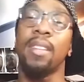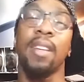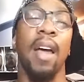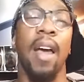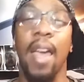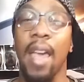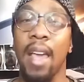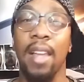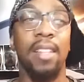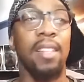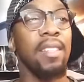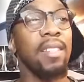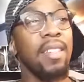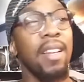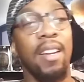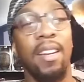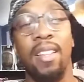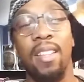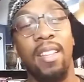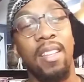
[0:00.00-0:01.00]

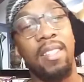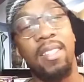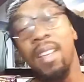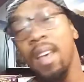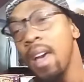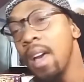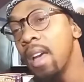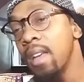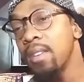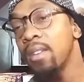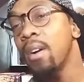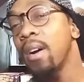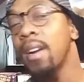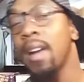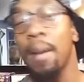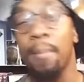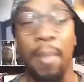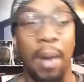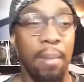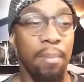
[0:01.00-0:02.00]
handling none of this. Yo,
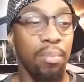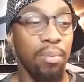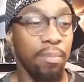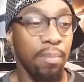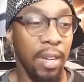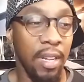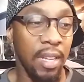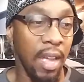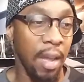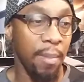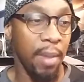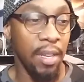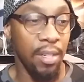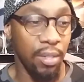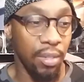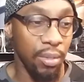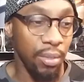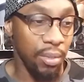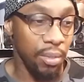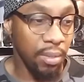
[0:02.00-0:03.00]
I got my
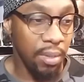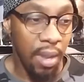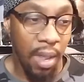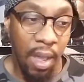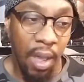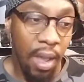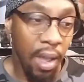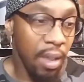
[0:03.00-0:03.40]
dude.